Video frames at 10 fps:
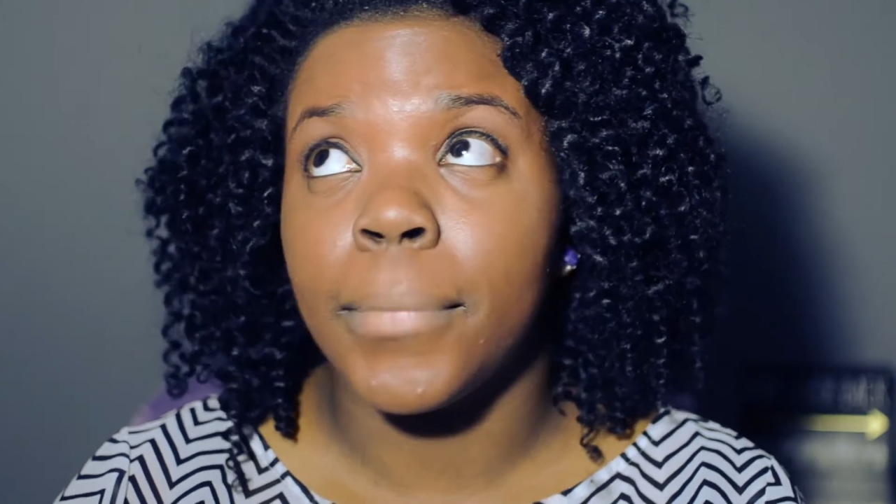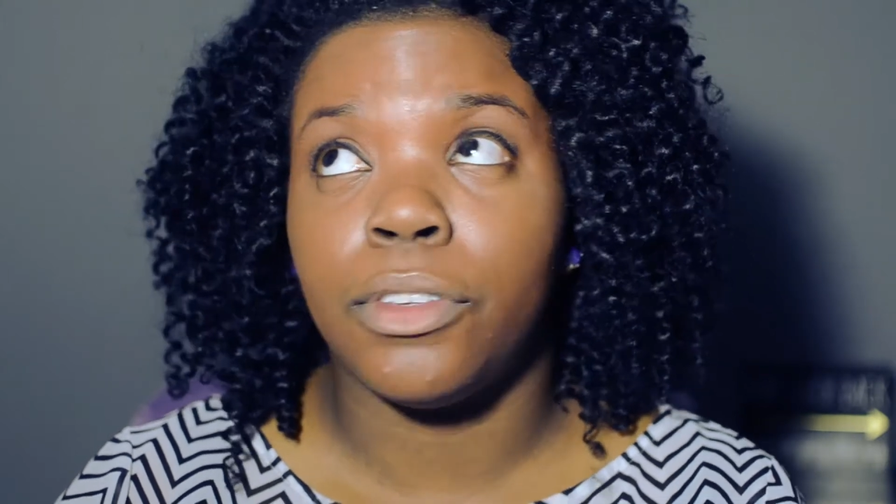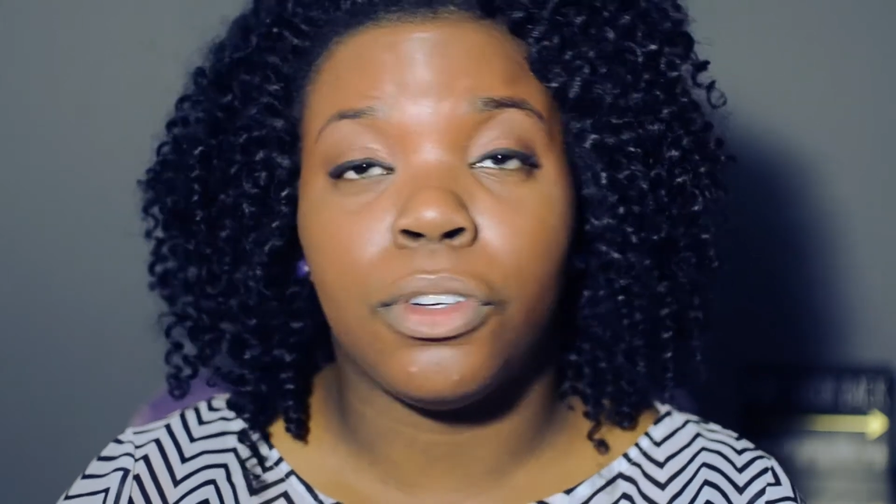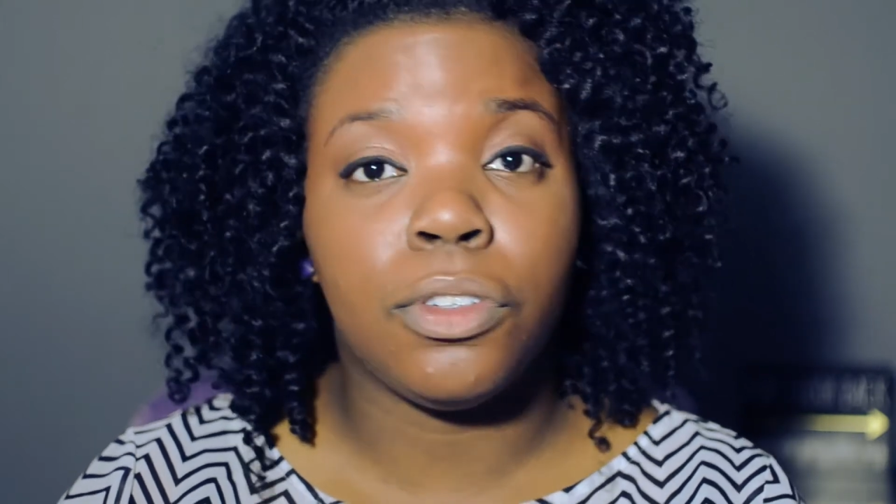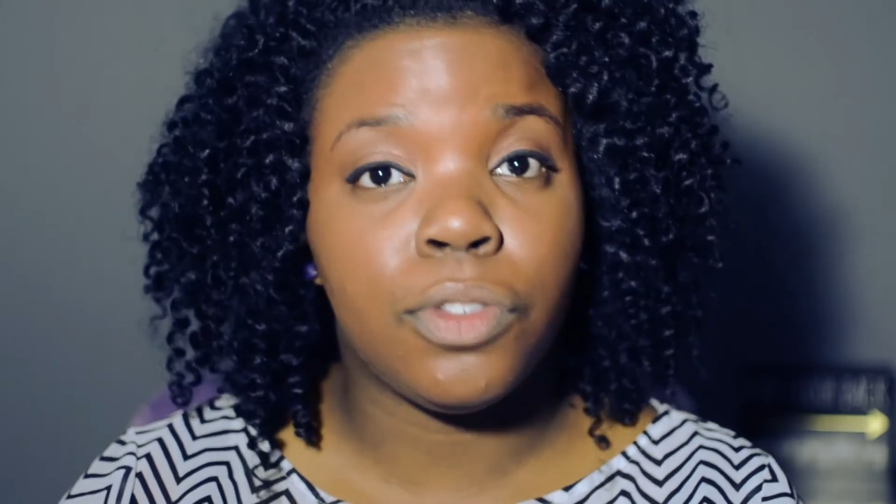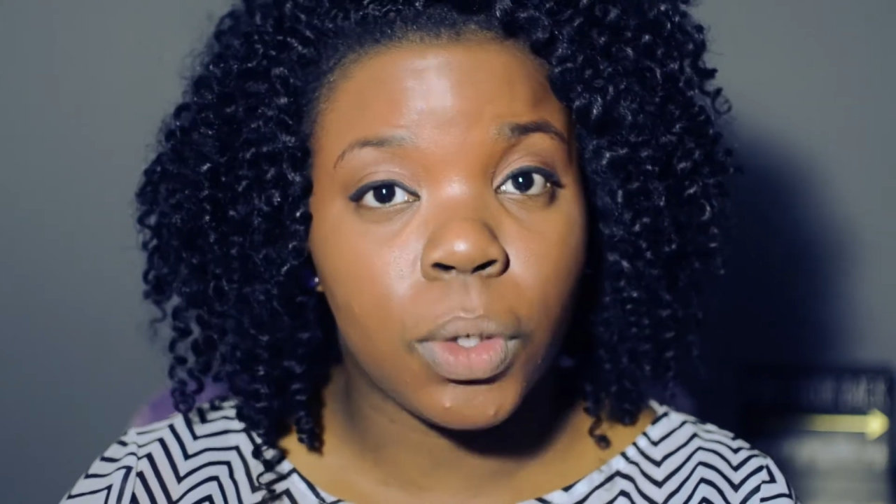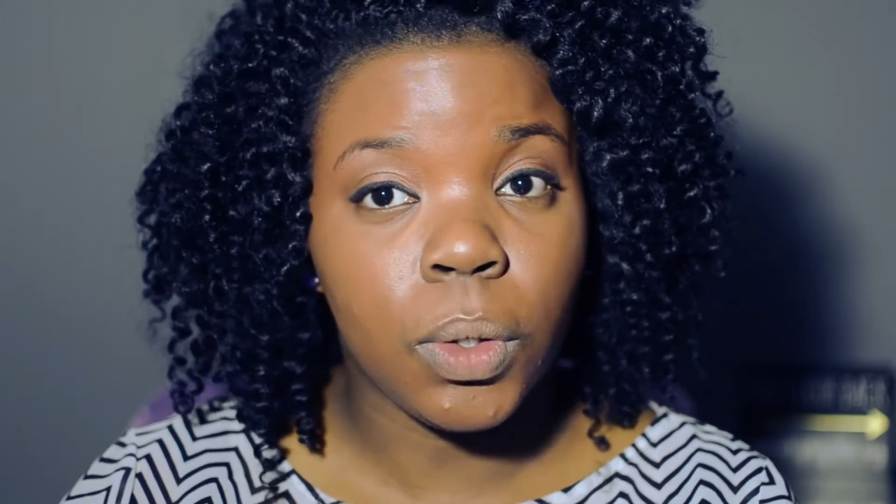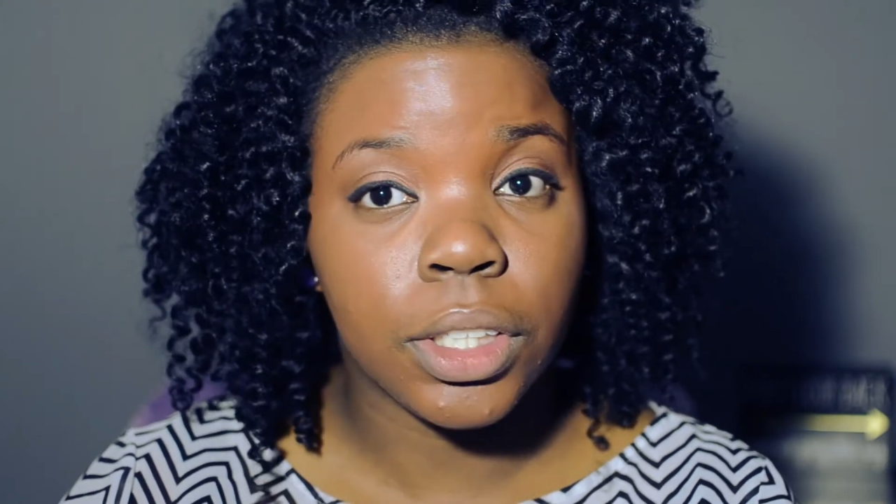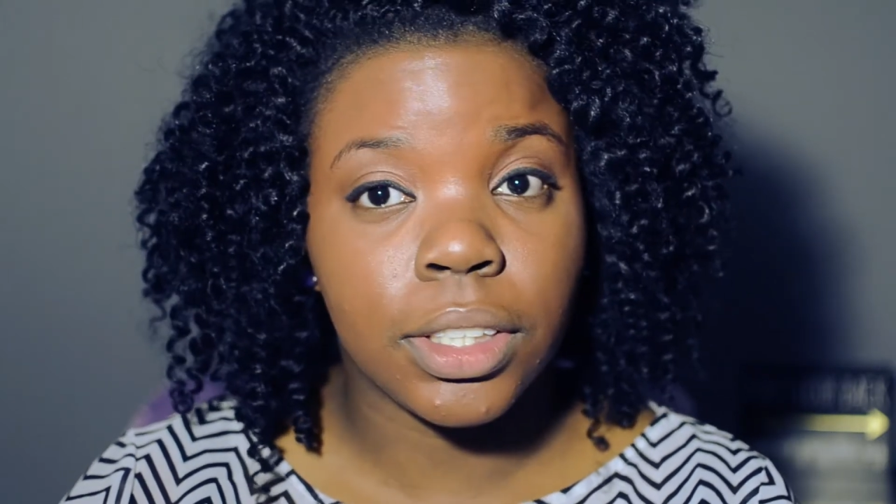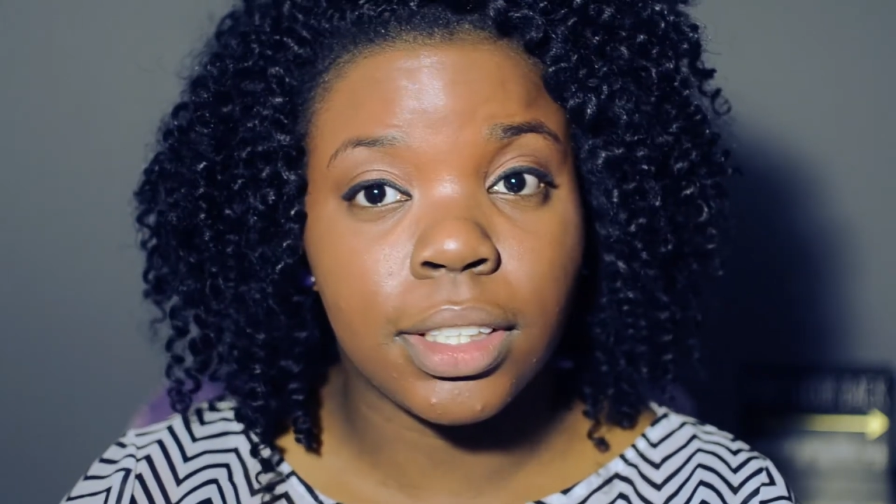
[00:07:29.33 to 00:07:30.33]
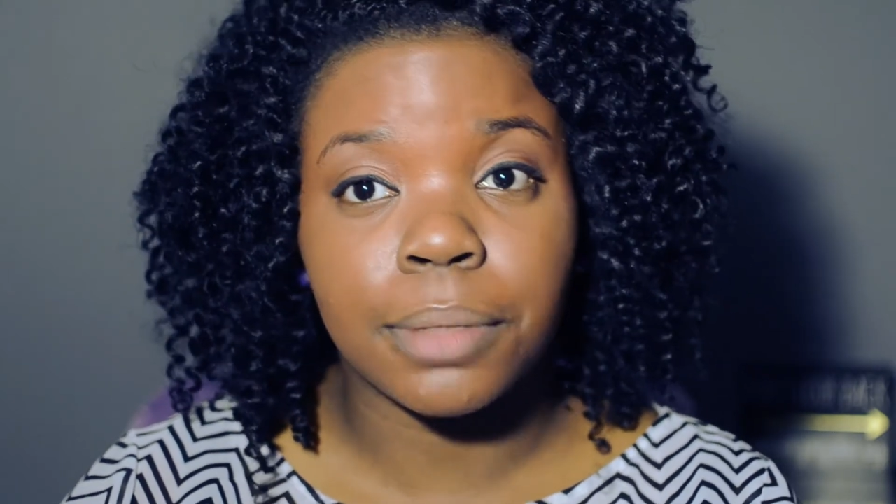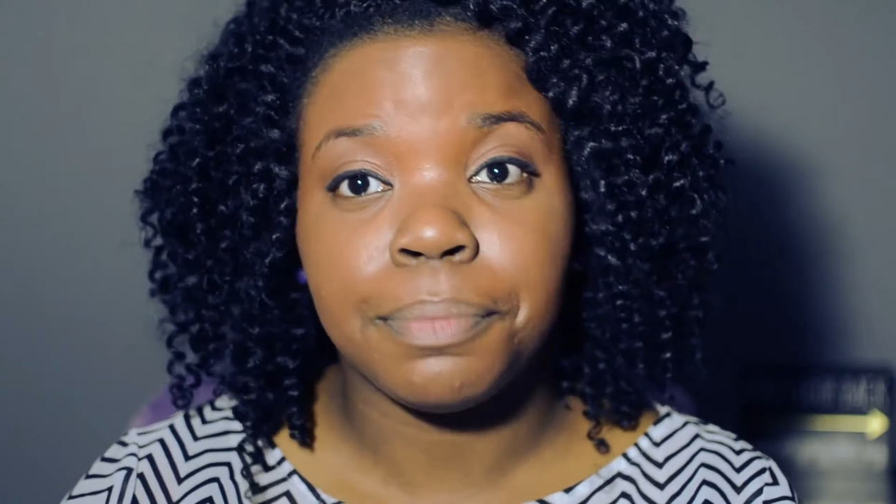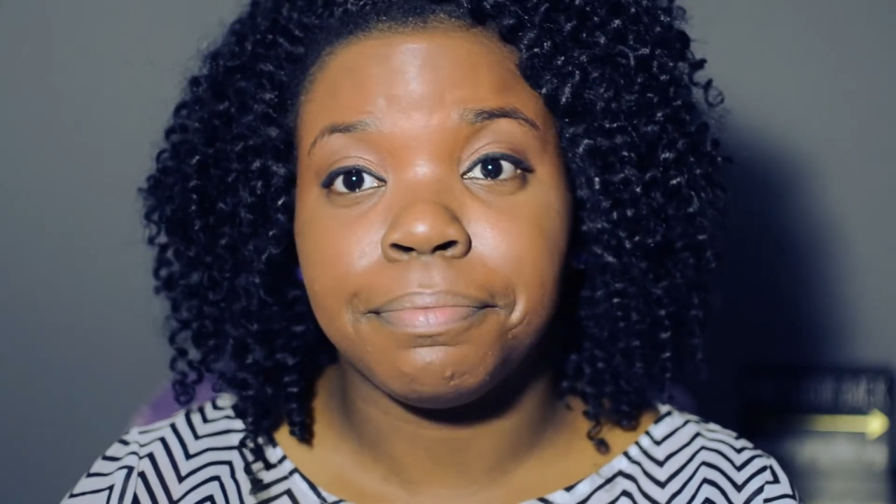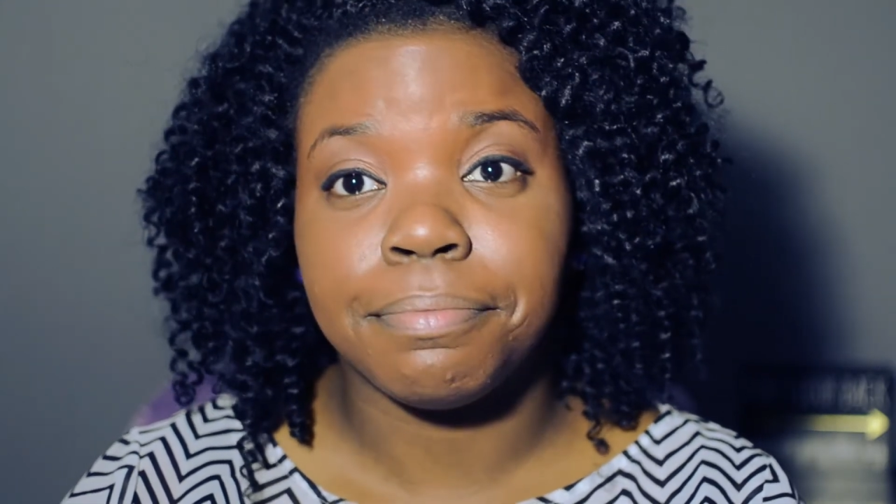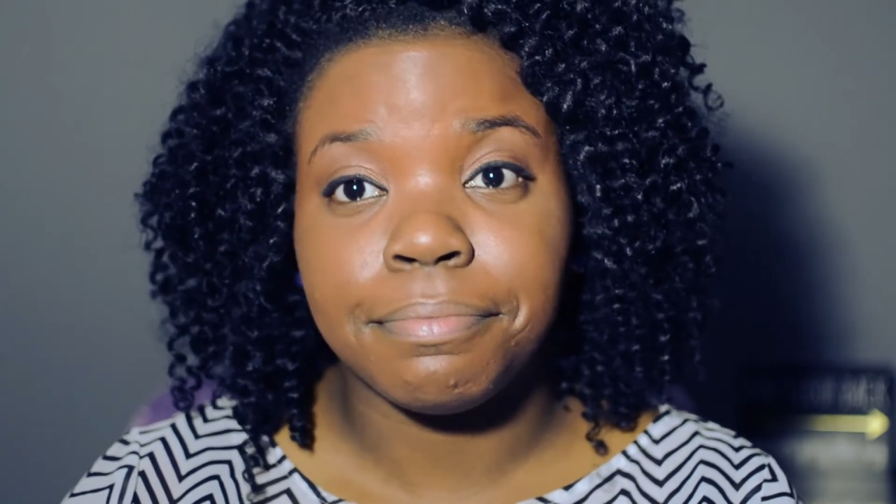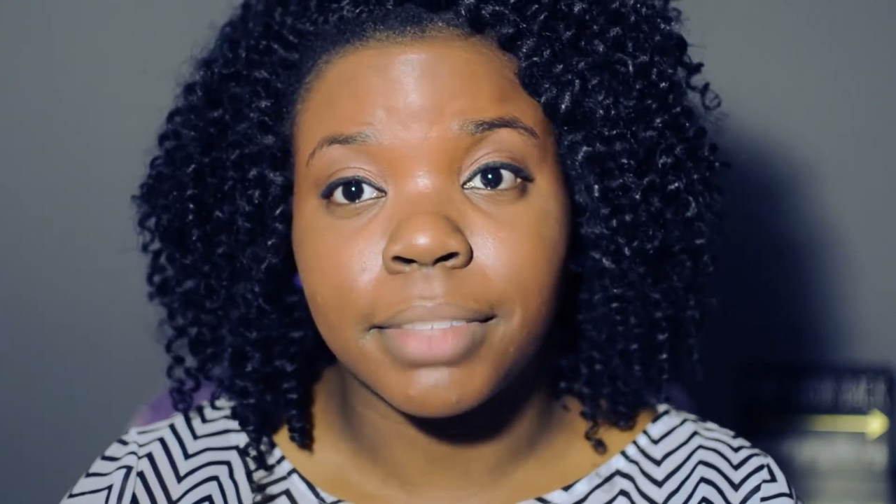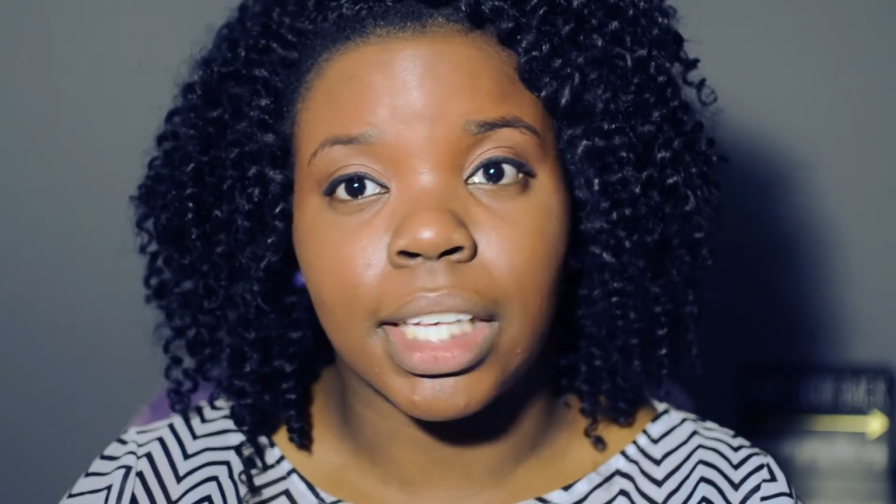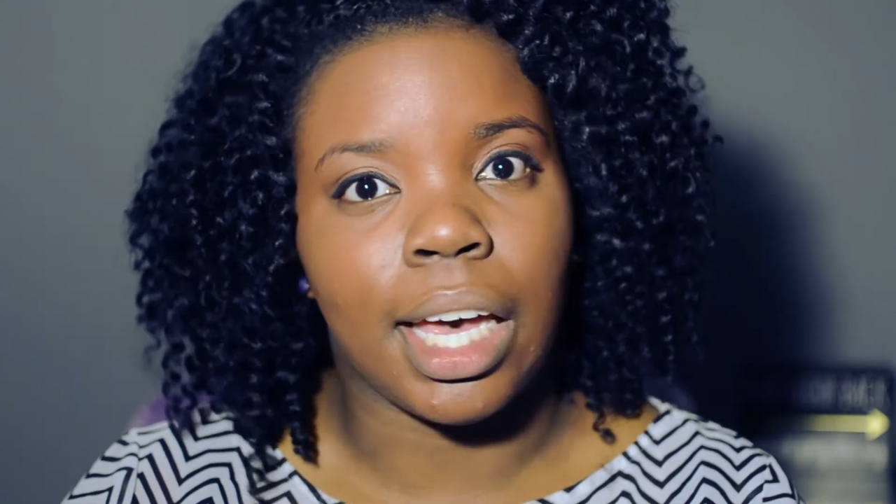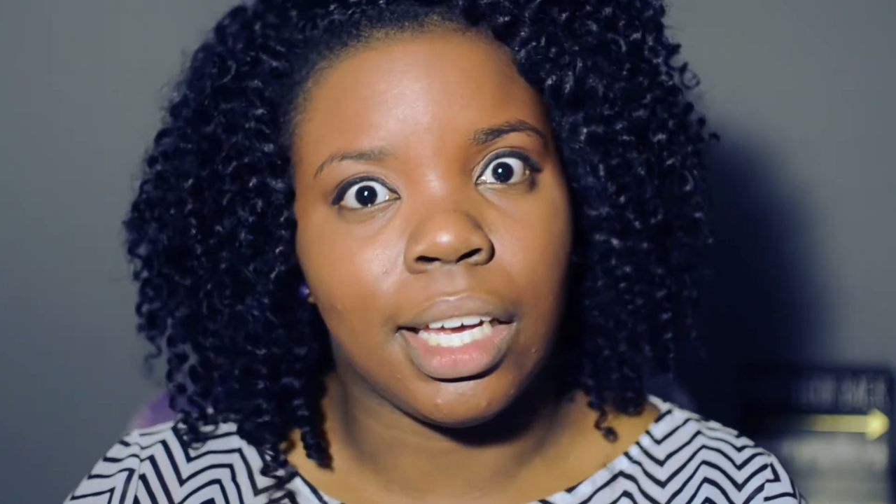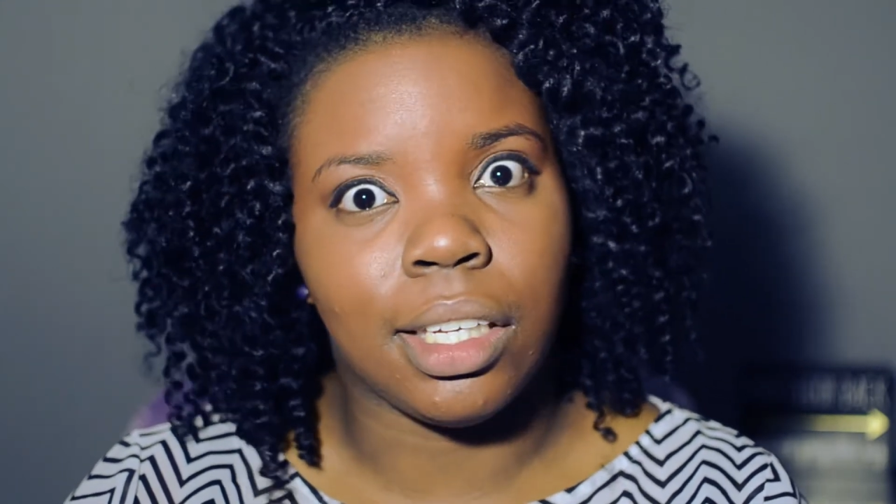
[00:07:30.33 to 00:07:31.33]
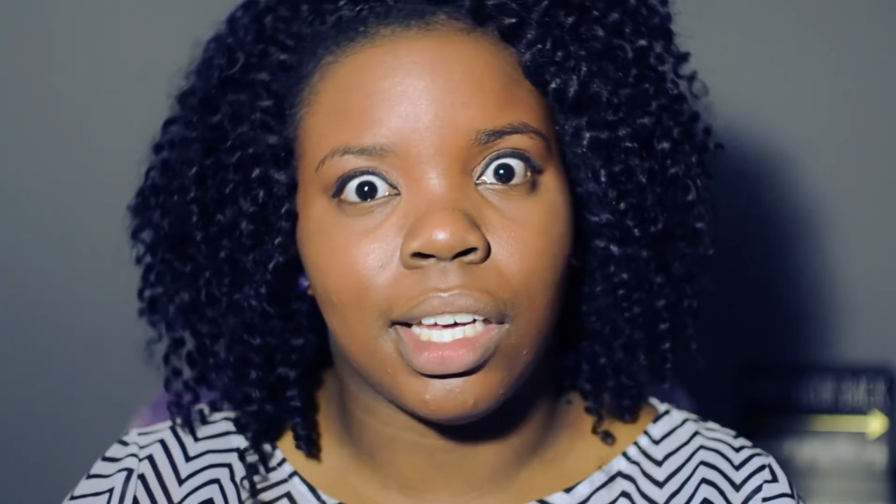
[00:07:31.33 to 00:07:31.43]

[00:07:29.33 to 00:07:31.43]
So of course, AD